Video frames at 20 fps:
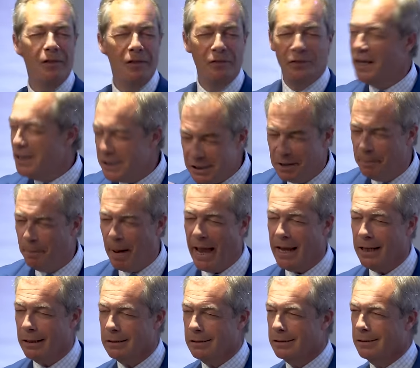these are
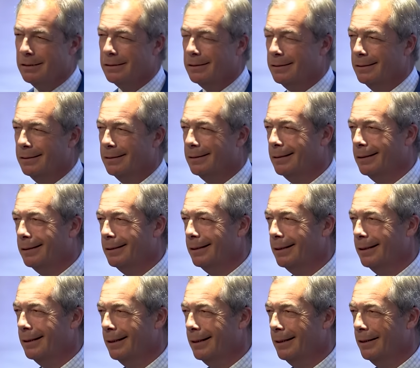debates
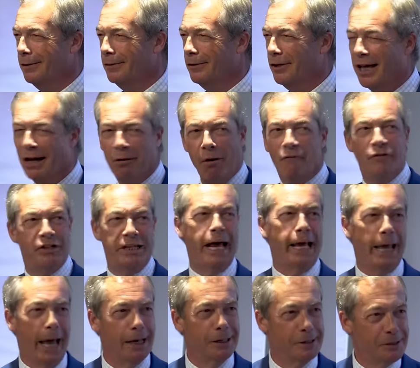that go on for
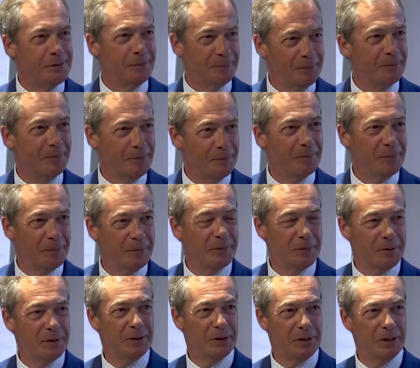decades.
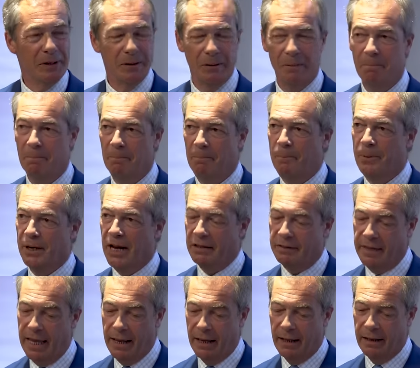But I
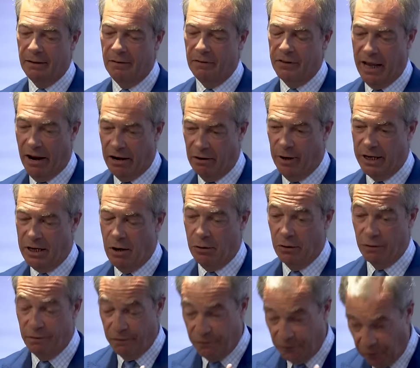think the only way you
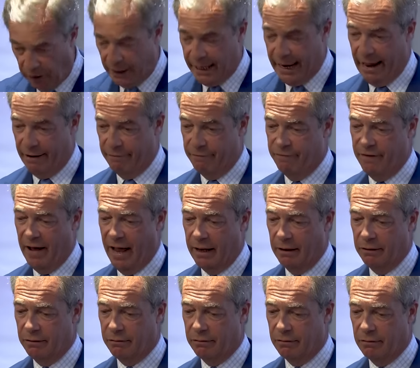can fully have
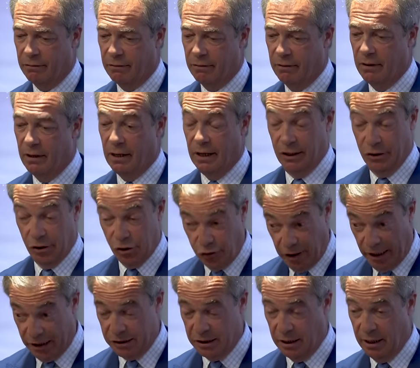faith and
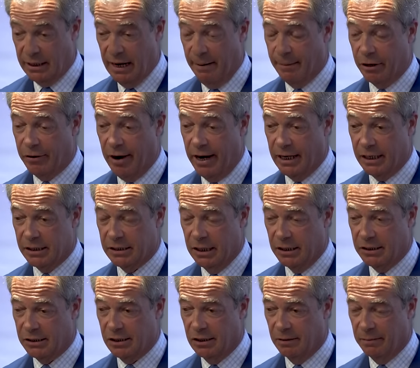trust in a democratic
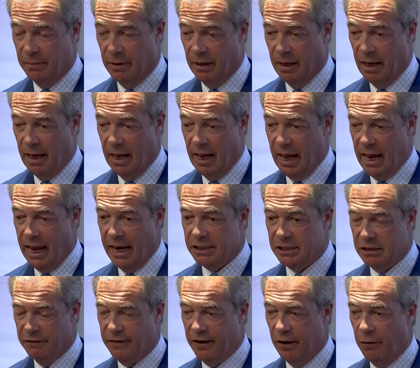system
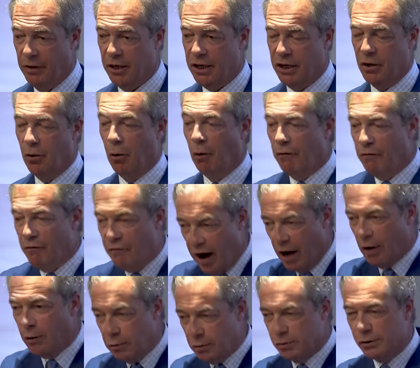is to feel that your
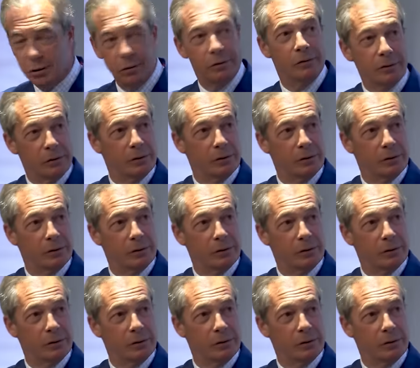vote